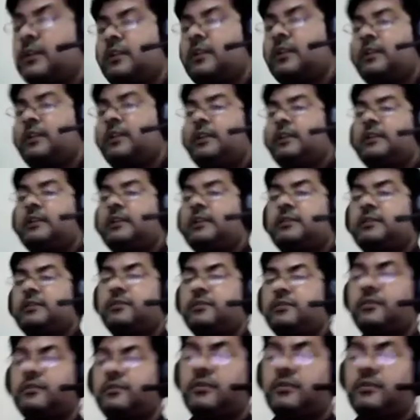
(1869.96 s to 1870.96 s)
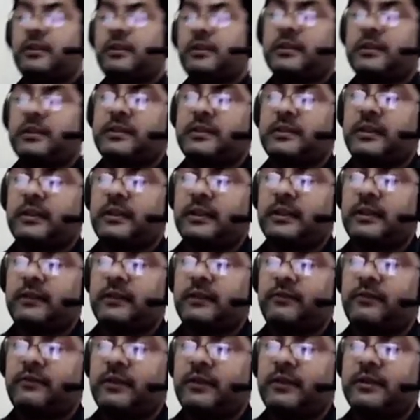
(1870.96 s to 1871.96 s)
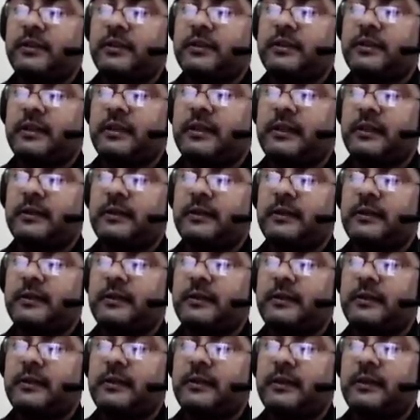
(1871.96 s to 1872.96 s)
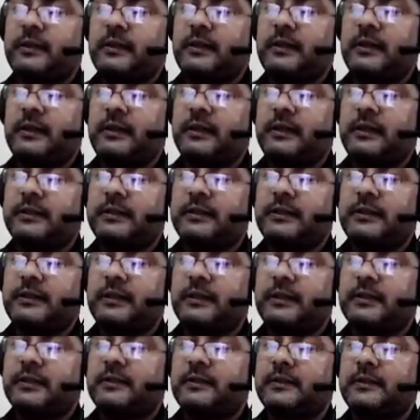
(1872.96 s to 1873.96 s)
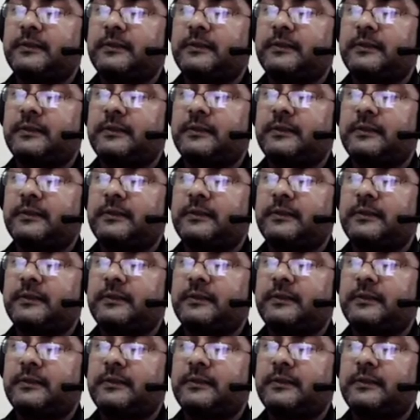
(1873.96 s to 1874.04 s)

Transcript: Clear? So let us take left hand side LHS.